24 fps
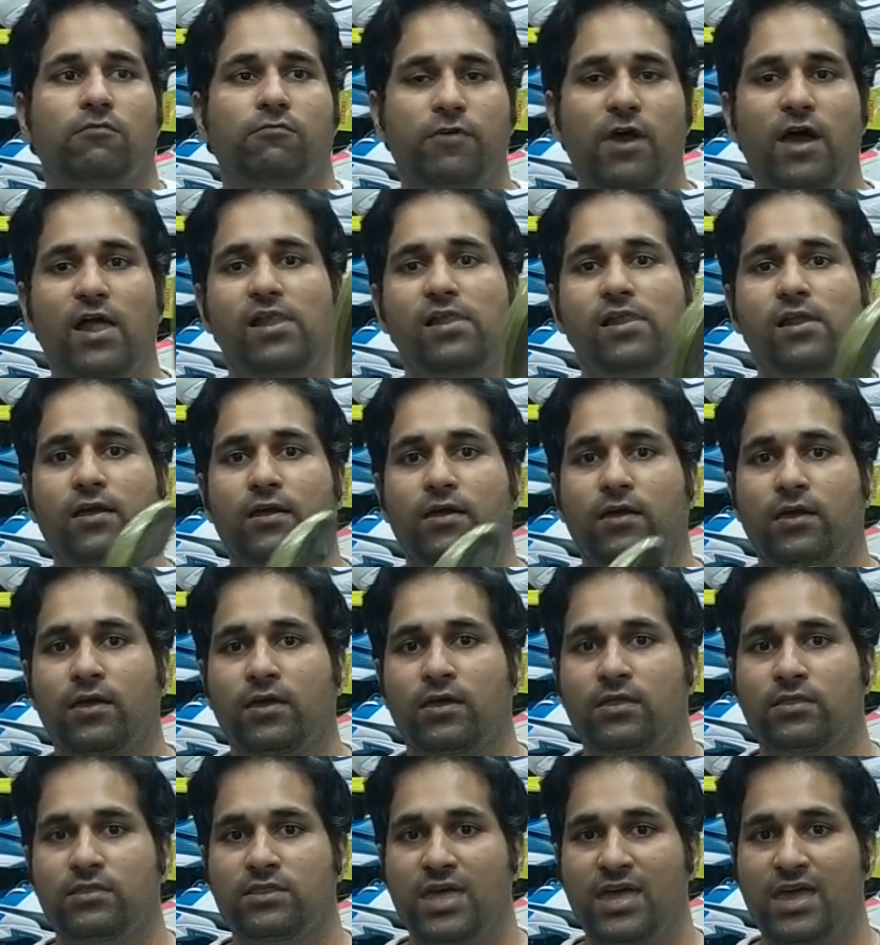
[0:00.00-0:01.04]
Well,
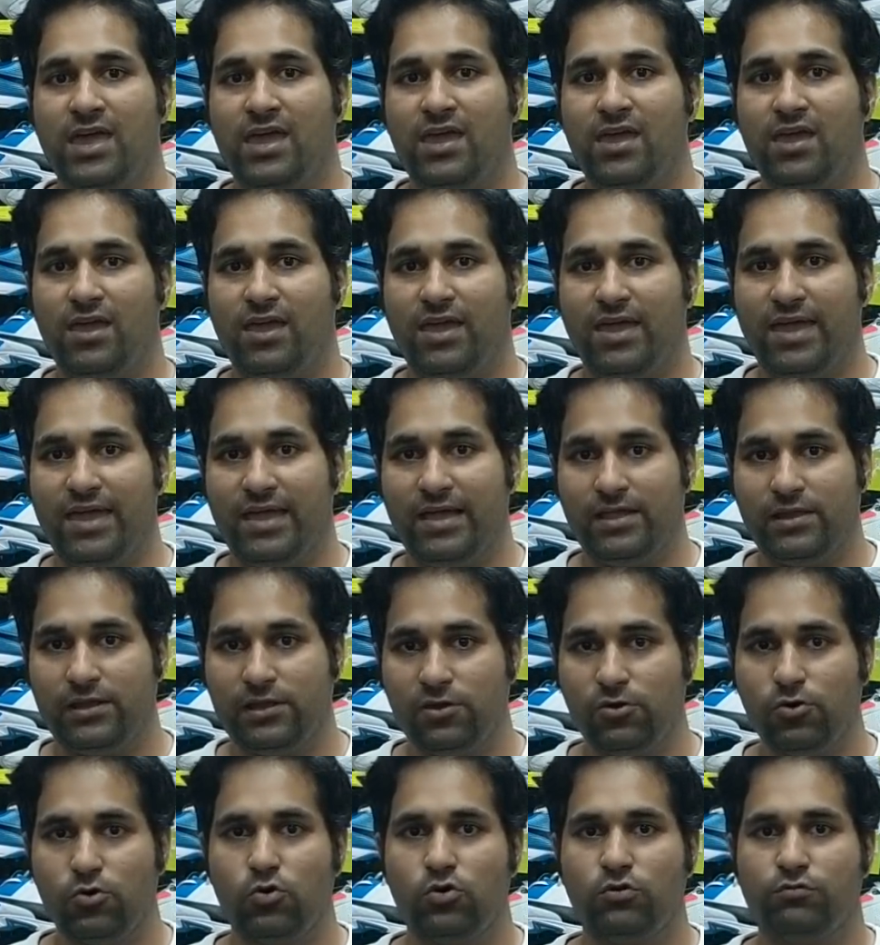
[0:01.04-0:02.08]
they
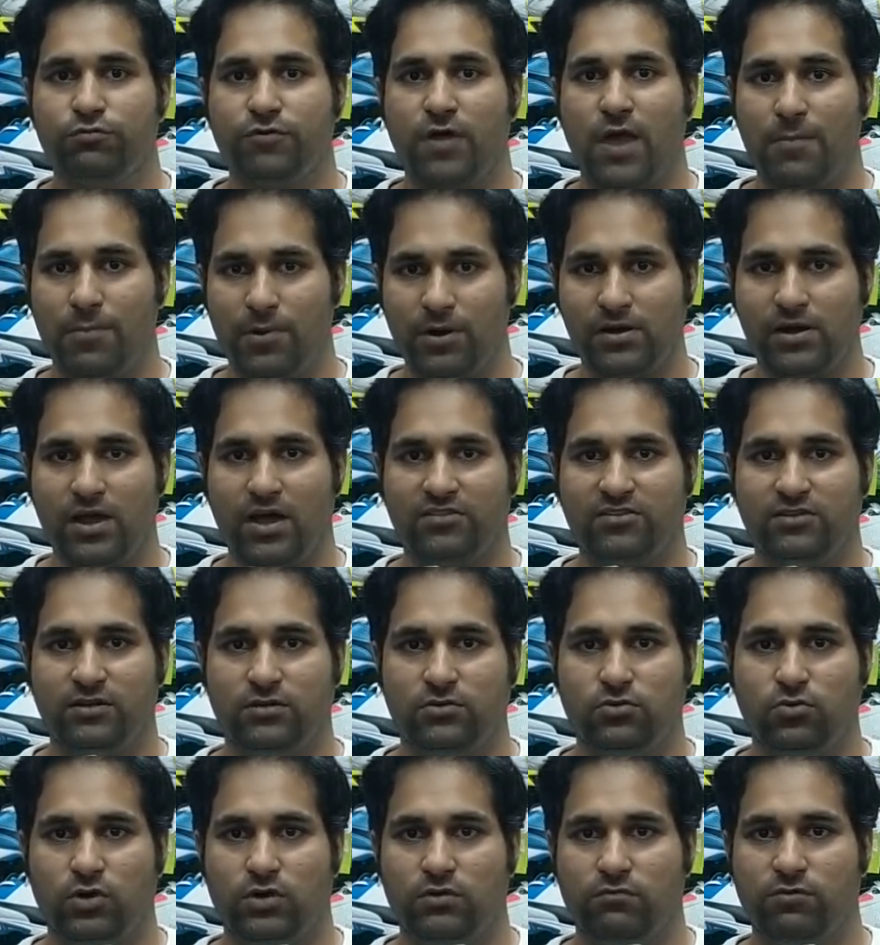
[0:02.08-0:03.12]
include fiberglass
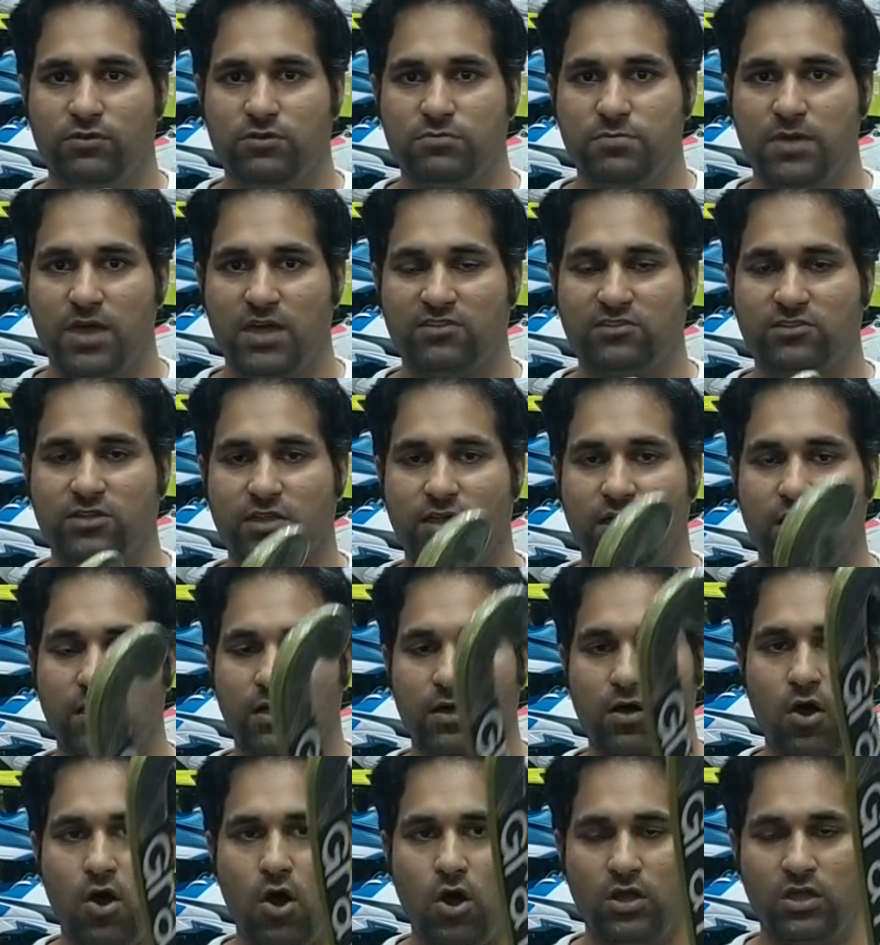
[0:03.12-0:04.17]
into it, which makes
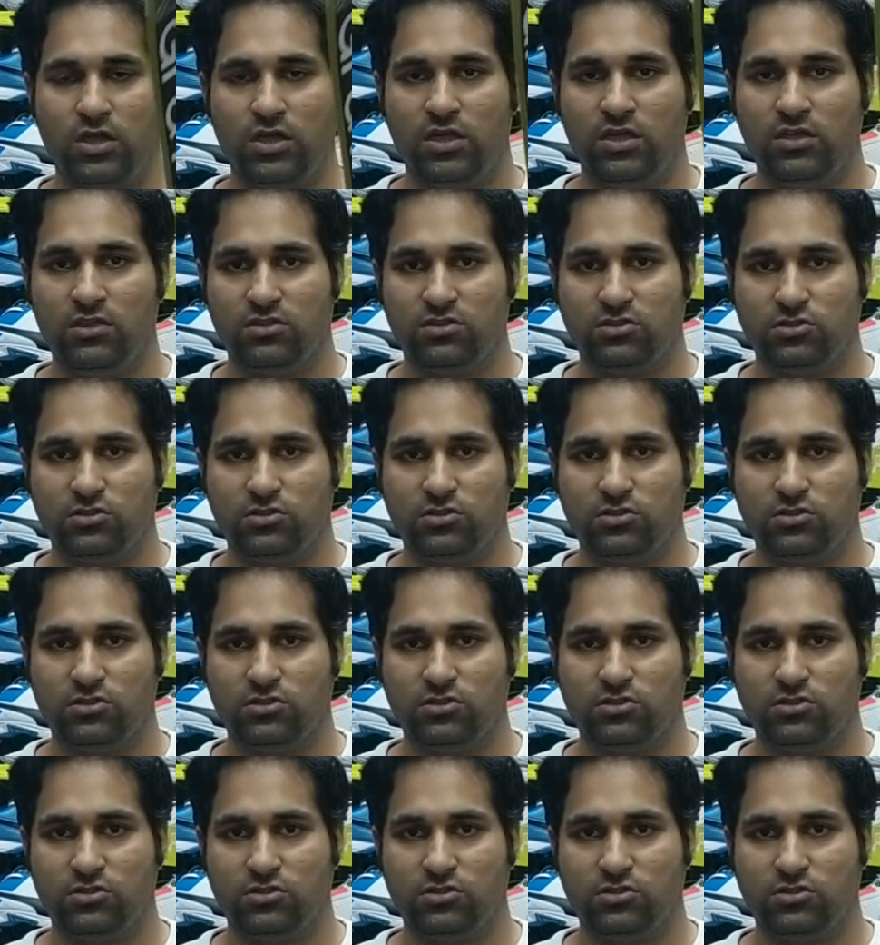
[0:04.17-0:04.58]
the hockey